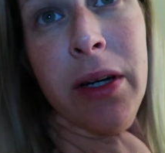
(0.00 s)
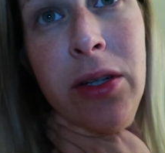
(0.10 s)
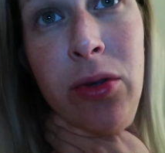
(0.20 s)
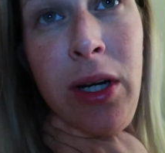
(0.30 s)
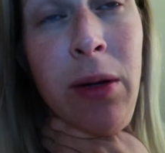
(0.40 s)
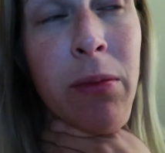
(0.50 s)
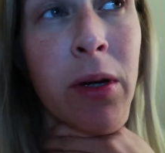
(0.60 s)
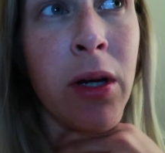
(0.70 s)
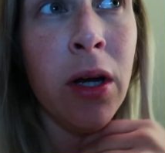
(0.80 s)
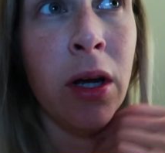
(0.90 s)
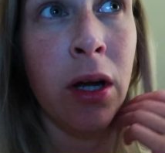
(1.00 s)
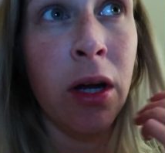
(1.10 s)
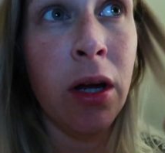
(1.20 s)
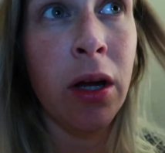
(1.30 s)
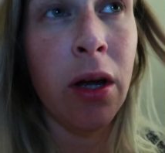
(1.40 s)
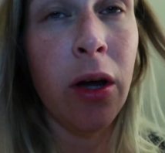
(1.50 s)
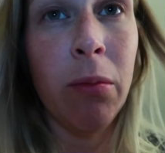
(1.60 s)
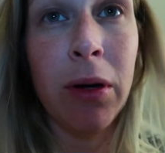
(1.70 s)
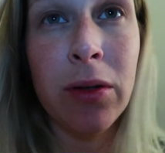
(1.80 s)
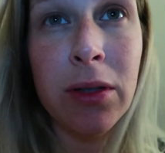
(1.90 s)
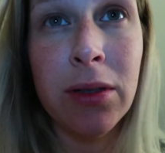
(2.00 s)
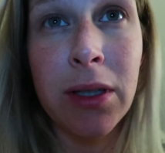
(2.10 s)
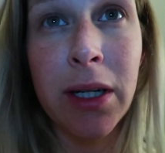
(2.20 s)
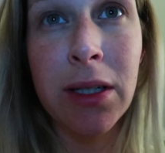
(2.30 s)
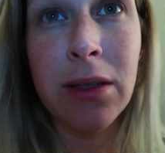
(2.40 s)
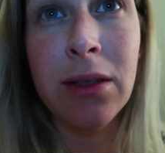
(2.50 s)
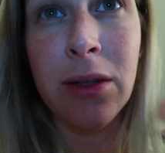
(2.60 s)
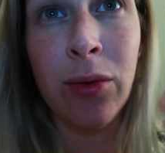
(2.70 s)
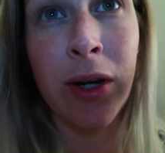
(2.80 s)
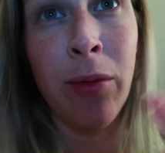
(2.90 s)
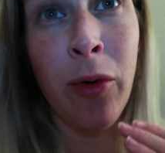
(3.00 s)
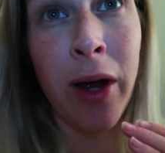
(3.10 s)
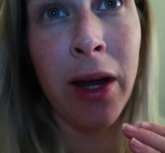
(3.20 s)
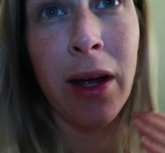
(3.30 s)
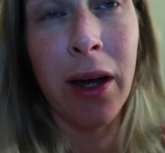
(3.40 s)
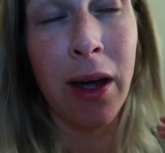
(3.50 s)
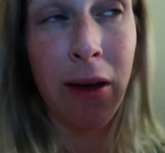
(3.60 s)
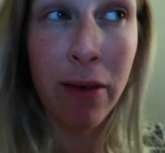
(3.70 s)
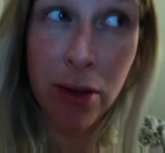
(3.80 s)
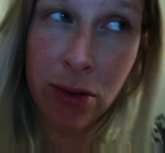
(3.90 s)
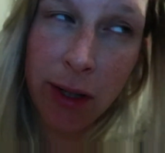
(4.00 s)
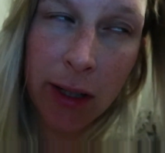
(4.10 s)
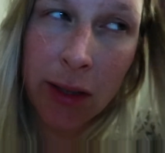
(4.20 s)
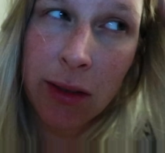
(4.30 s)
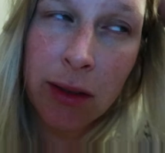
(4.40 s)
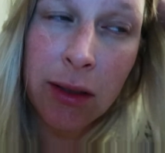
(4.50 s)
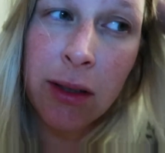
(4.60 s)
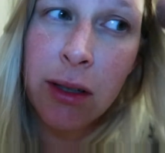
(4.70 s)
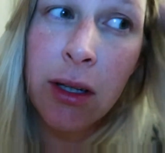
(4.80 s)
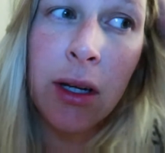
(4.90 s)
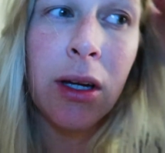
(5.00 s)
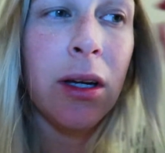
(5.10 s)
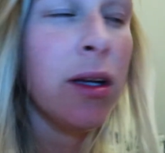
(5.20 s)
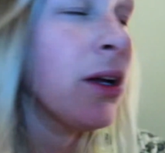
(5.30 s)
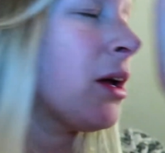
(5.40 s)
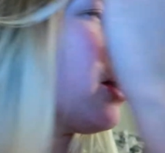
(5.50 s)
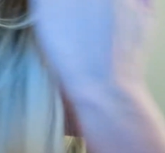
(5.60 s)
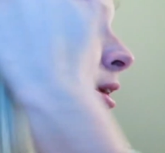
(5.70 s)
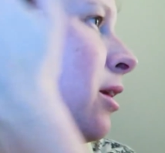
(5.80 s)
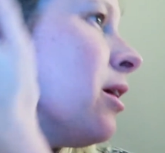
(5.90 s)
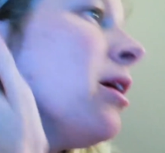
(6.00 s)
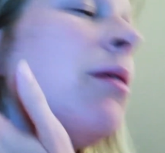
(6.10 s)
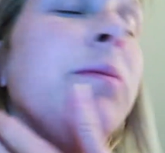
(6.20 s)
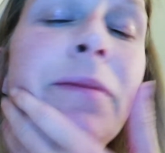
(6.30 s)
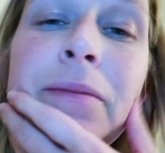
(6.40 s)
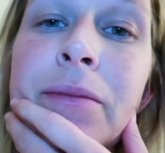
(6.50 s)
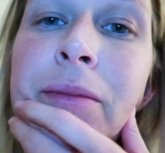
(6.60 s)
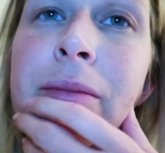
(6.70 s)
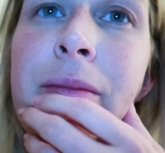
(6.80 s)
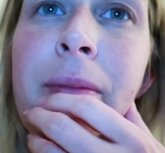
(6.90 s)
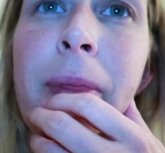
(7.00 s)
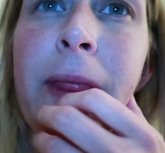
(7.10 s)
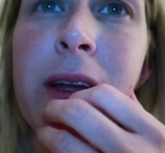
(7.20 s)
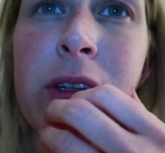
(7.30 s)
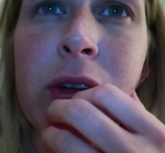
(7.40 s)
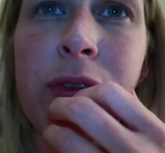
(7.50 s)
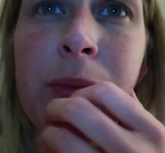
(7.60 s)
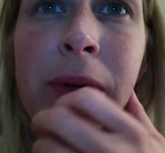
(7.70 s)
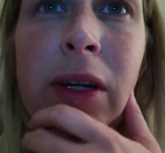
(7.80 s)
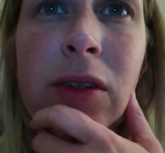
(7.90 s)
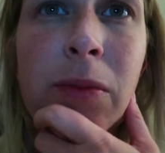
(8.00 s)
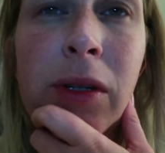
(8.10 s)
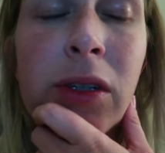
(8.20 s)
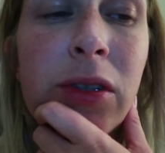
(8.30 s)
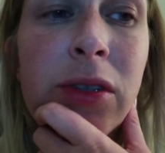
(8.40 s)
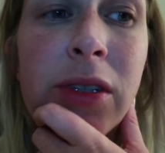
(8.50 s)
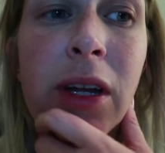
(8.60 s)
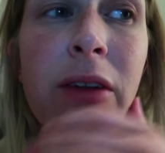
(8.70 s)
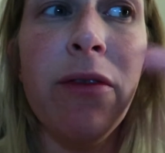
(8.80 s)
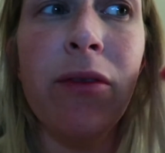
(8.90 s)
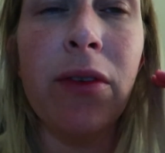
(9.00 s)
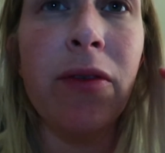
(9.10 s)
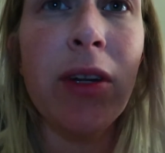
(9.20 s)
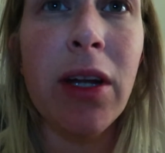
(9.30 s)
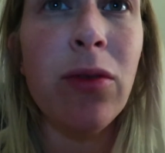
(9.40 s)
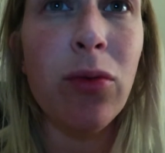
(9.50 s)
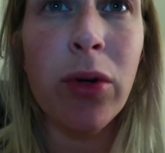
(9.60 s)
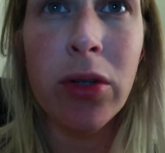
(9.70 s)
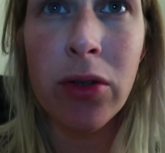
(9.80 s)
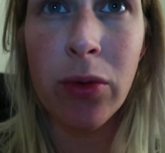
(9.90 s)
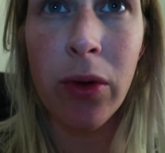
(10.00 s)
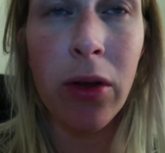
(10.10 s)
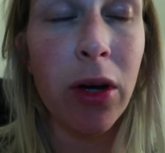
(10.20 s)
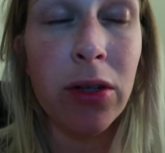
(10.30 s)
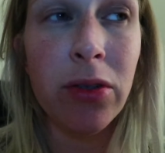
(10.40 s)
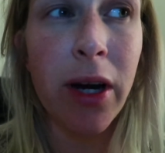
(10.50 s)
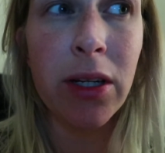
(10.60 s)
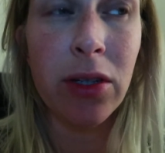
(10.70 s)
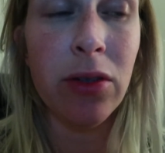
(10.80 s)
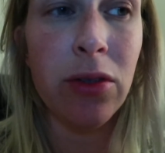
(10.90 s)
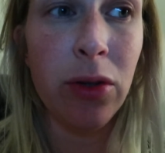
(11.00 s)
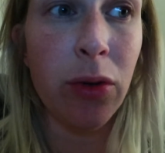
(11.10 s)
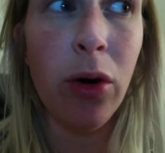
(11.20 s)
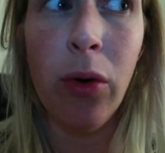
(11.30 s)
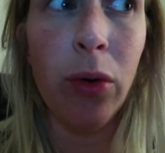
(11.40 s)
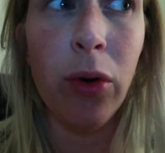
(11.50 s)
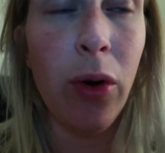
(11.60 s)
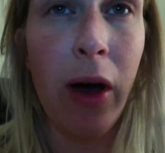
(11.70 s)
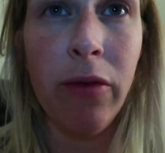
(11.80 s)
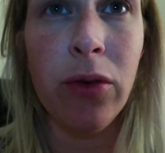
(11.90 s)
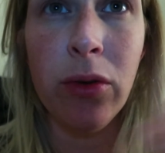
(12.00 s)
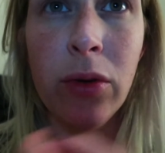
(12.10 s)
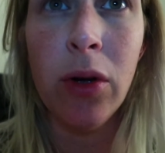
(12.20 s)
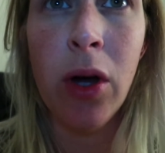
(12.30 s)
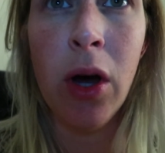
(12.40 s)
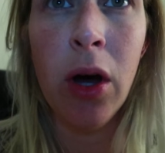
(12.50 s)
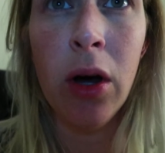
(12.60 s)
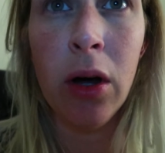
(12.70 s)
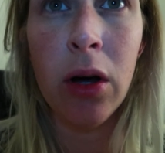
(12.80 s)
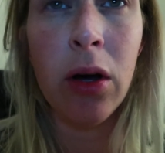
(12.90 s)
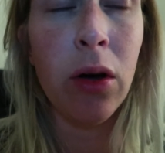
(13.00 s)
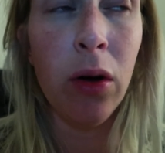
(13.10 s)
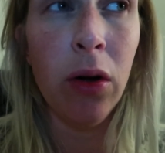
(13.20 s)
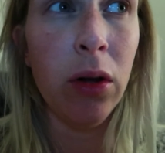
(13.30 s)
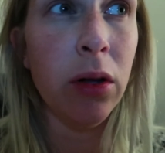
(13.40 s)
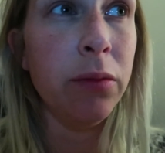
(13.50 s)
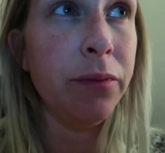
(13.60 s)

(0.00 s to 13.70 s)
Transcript: I dream about contractions, and when I'm awake, I have contractions. And it's hard for me because my doctor said if it gets worse with the contractions, you have to call